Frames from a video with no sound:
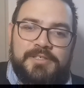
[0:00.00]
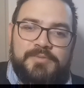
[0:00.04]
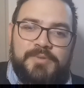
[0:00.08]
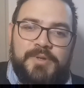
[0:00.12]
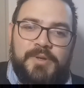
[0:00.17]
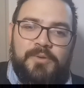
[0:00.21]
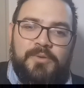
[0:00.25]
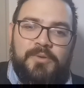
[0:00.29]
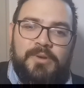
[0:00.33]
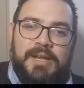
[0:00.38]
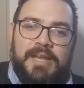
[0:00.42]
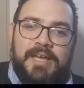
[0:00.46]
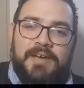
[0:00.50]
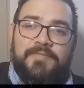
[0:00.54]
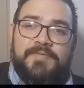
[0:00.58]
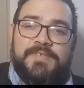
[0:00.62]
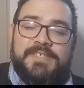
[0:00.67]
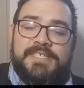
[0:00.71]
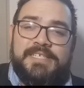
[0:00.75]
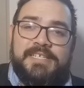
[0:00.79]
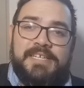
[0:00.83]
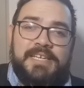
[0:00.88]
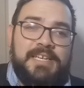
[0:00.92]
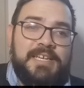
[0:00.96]
We all love
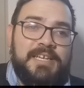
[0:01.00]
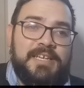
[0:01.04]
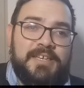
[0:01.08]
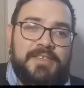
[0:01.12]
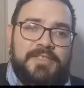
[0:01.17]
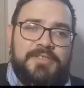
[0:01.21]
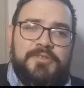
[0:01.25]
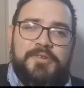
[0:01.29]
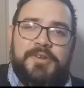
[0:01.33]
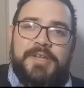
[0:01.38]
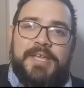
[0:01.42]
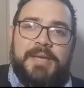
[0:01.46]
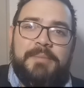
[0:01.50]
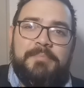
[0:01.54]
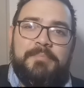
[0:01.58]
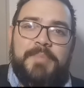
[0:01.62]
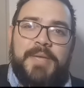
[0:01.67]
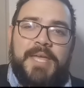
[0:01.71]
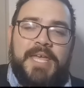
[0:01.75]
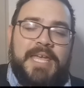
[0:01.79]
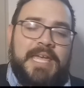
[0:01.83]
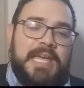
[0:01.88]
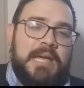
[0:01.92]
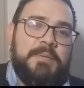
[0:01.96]
seeing
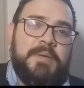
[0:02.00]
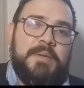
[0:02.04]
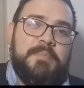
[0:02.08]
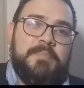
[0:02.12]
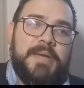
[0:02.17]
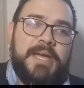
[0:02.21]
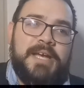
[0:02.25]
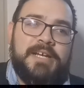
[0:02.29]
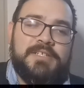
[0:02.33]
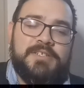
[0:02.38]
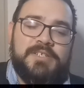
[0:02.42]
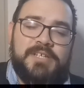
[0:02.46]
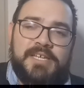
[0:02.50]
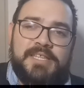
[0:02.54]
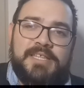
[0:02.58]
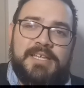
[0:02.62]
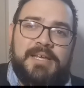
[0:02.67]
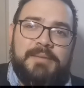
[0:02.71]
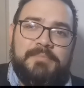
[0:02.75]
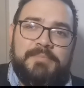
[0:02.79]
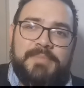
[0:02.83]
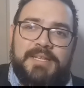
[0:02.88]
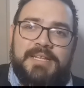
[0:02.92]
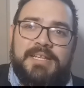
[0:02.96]
3MB coming back together. I
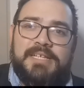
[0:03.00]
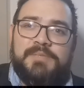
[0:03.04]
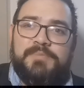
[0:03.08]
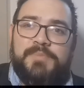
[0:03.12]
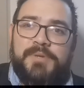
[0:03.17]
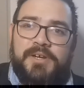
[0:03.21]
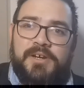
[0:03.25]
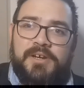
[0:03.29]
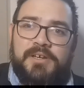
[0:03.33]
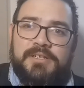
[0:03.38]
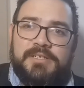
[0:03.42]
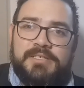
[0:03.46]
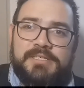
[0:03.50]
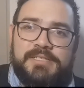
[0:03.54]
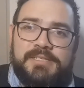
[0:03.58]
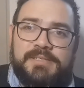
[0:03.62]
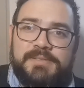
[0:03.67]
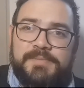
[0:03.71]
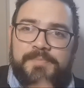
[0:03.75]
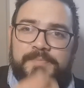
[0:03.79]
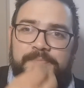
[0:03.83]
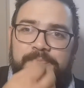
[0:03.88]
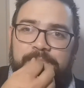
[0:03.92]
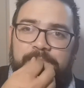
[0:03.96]
mean, let's be honest.
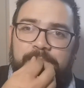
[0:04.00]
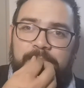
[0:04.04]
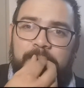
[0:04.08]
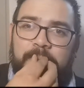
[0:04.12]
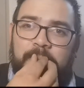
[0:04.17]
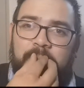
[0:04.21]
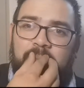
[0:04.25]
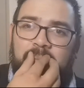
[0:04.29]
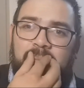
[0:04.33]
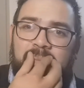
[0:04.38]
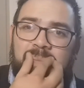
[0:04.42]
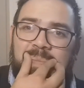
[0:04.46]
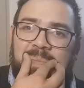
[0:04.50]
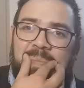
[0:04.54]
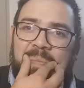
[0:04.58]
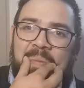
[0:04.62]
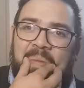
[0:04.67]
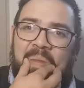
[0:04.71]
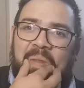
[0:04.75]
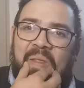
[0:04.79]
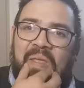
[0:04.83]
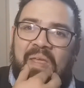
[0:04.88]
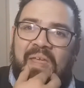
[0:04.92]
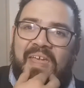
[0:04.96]

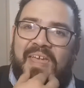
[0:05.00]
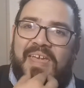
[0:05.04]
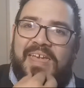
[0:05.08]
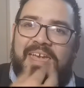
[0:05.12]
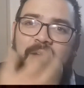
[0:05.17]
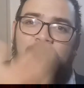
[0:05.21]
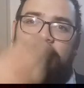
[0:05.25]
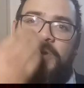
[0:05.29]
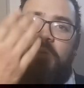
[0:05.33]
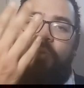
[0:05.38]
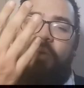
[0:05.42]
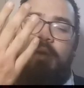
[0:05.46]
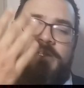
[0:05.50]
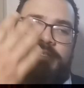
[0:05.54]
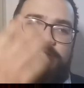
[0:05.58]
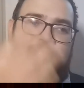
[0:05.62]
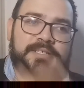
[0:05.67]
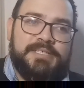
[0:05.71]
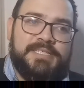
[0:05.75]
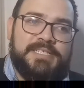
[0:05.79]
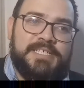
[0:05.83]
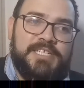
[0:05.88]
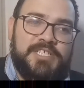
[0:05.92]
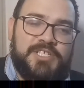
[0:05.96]
And we wanted to
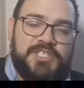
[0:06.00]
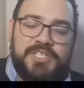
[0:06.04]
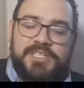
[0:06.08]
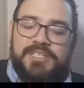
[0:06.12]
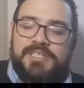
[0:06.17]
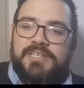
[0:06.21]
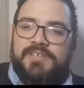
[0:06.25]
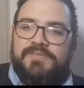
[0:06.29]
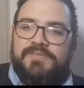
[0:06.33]
see Jinder